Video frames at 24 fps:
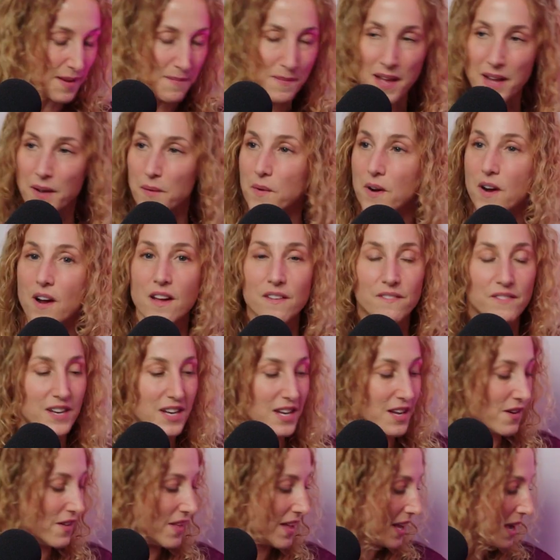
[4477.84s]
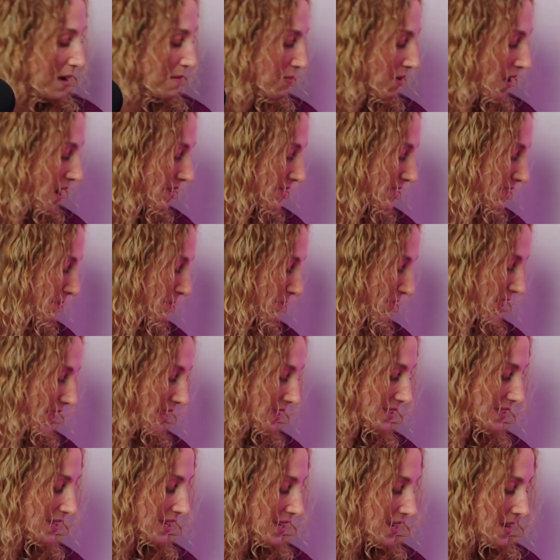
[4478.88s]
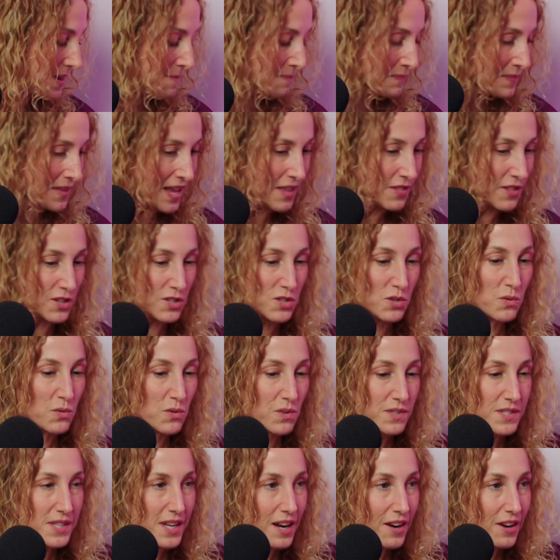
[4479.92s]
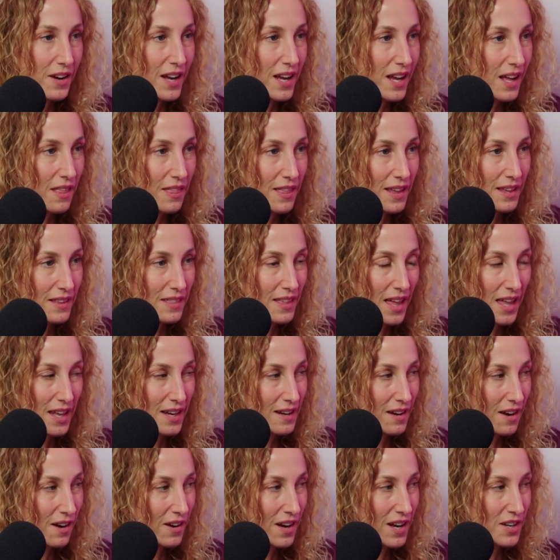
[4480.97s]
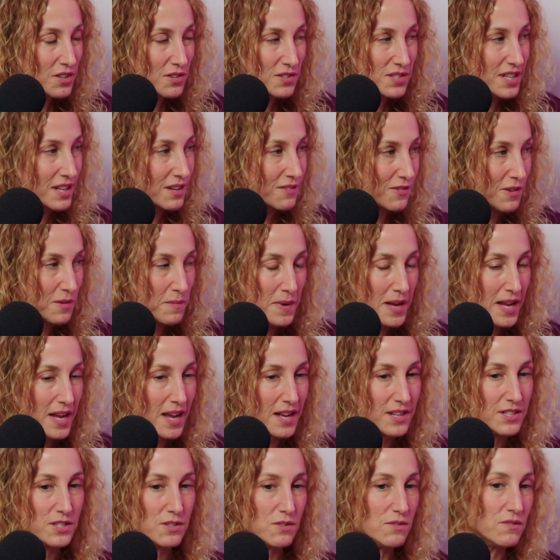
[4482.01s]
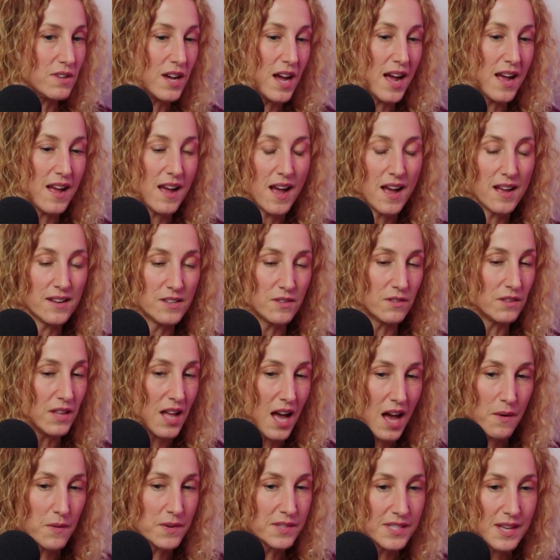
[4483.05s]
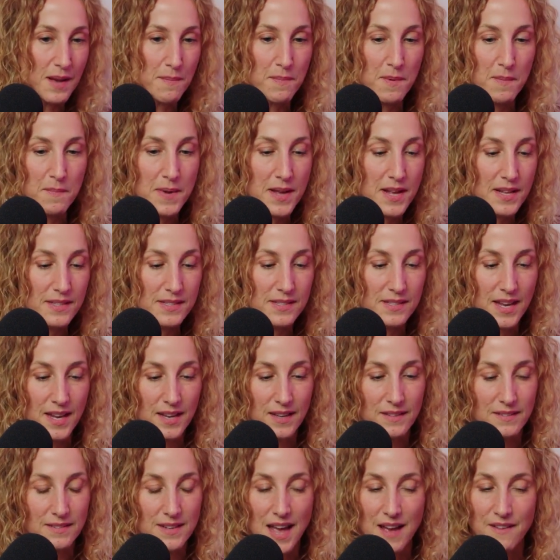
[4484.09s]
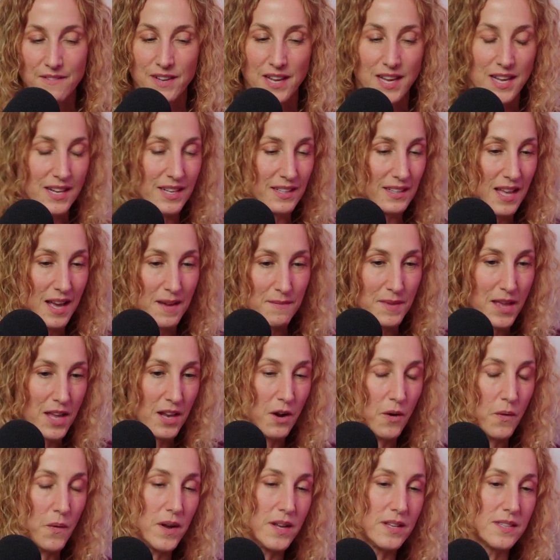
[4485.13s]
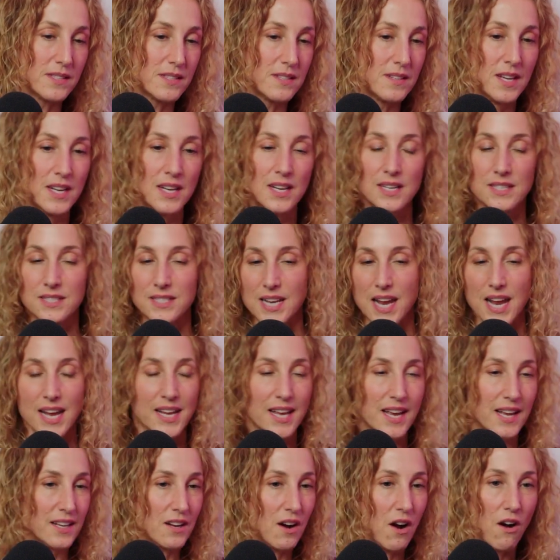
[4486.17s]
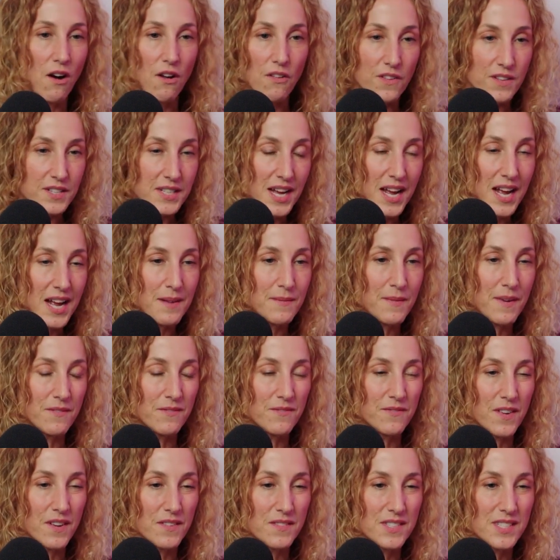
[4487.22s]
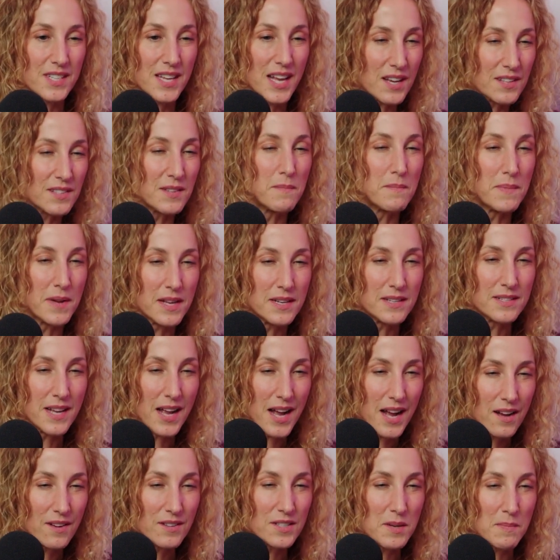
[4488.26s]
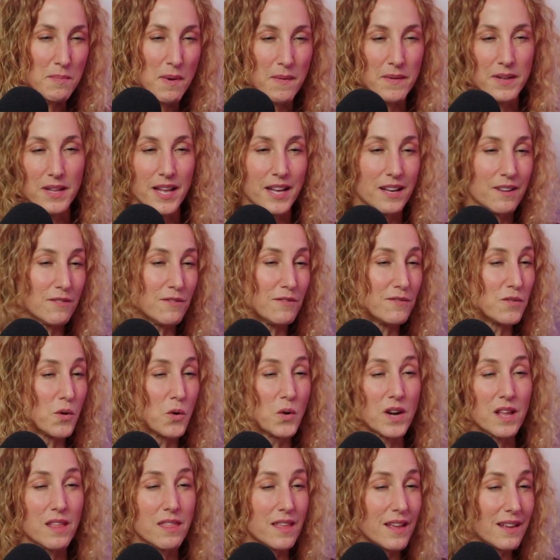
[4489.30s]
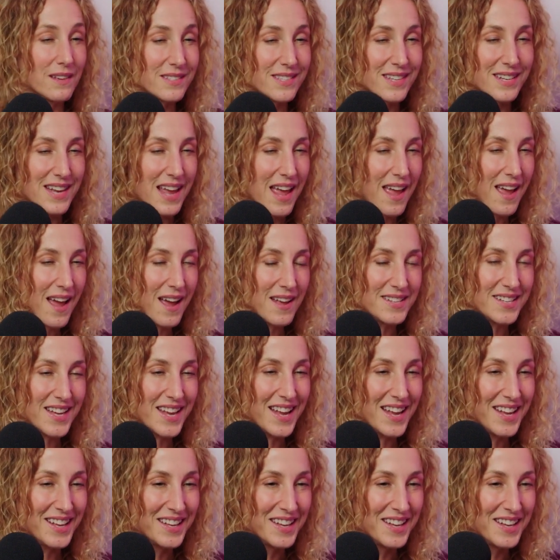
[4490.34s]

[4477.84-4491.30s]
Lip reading: like, we're on video. Like, I brought some things in the tools area, I think that are interesting for me. I do a lot with supplements, like navigating them, not always taking all the time. I've scaled a bit down to probably like 40 things a day I take